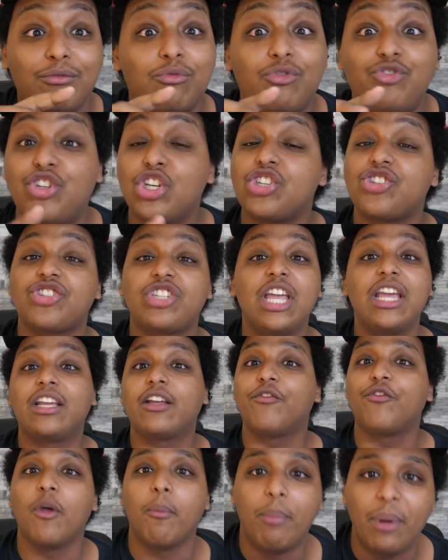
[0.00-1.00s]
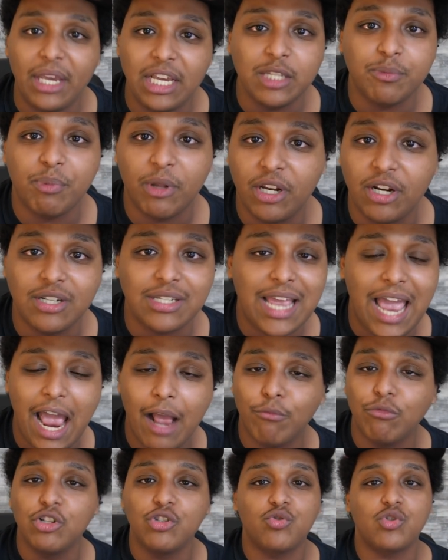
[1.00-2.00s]
just think of the biggest players.
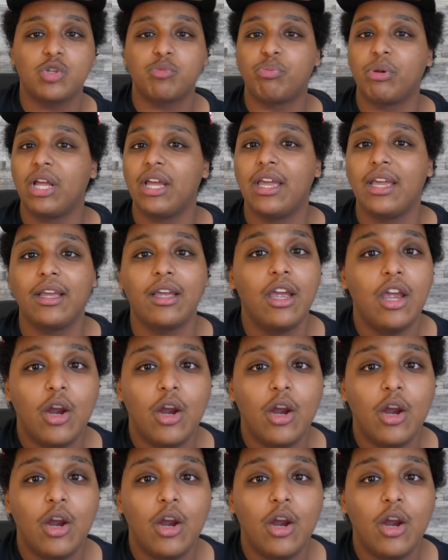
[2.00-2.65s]
Hamlin's was playing,